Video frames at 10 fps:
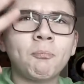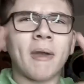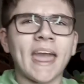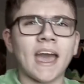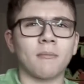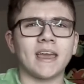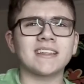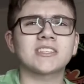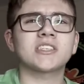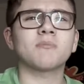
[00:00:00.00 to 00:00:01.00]
bam,
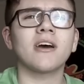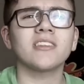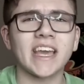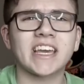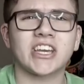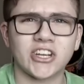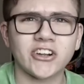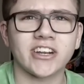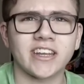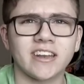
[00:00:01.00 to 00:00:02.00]
it smelled like
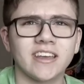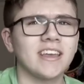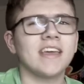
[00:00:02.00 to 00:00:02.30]
urine.